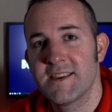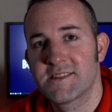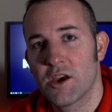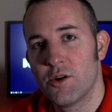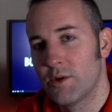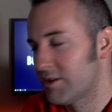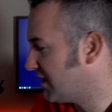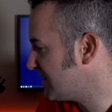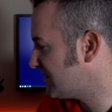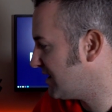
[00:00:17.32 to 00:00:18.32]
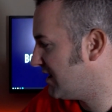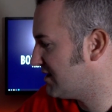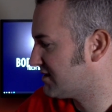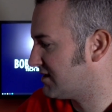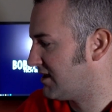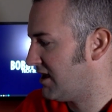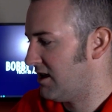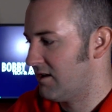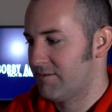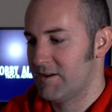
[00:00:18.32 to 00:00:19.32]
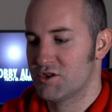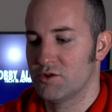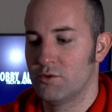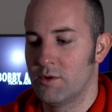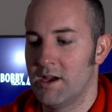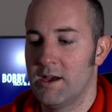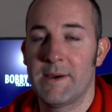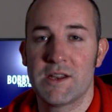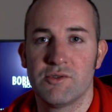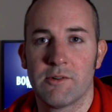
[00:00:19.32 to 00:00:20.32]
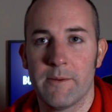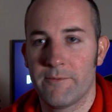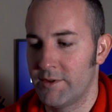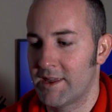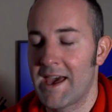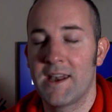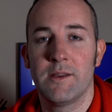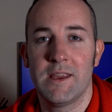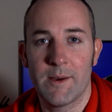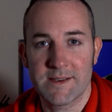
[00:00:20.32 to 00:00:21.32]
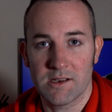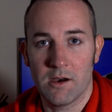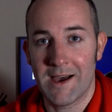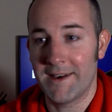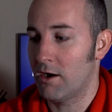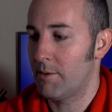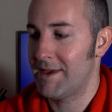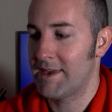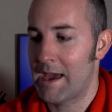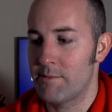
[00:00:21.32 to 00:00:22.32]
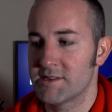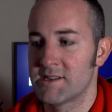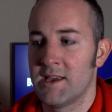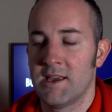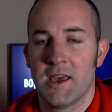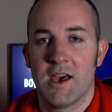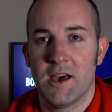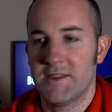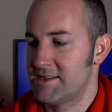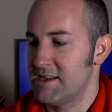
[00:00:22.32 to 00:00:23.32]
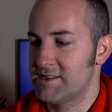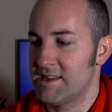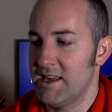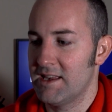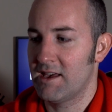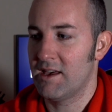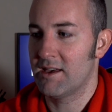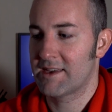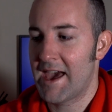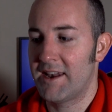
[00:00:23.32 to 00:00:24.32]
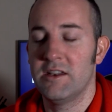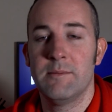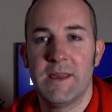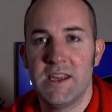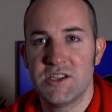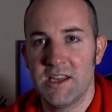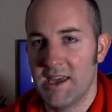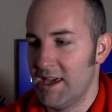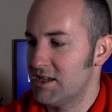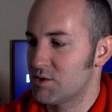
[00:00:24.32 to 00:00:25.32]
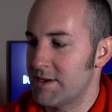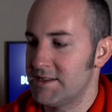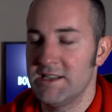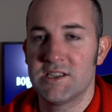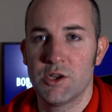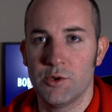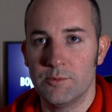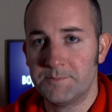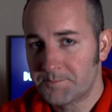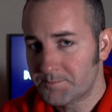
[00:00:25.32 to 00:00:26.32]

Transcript: so this is the official battery grip for the Canon EOS R and RP cameras. This is the Canon BG-E22.